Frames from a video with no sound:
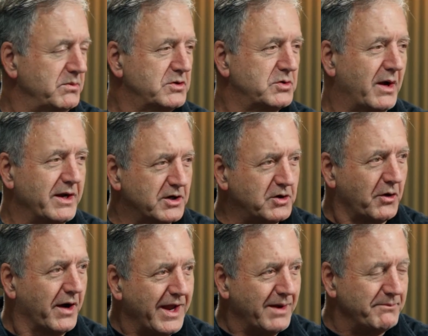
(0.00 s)
try to
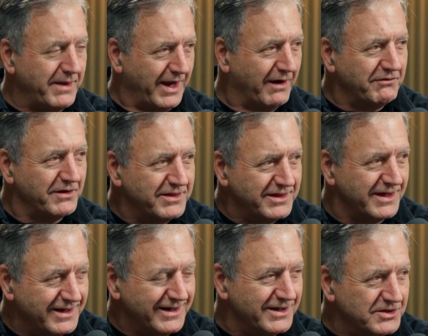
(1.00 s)
cram
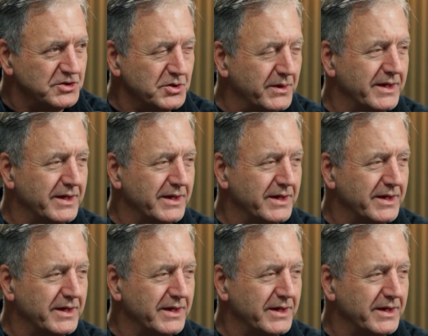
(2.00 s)
everything into